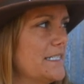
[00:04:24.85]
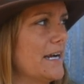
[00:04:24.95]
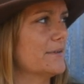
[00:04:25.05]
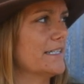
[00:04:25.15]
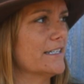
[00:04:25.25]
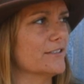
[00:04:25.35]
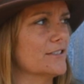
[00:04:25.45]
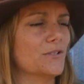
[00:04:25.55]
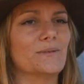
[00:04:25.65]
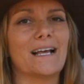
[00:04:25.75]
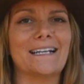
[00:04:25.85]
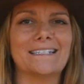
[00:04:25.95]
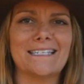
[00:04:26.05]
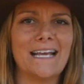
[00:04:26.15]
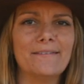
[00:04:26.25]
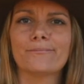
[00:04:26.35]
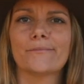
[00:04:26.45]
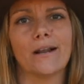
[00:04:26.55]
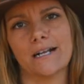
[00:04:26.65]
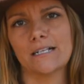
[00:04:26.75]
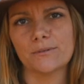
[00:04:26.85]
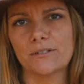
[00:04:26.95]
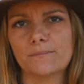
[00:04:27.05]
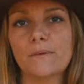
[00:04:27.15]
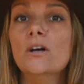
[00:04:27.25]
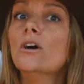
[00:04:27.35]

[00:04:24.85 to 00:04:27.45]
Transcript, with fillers: down here in zone 9 and 10, they're not gonna bloom.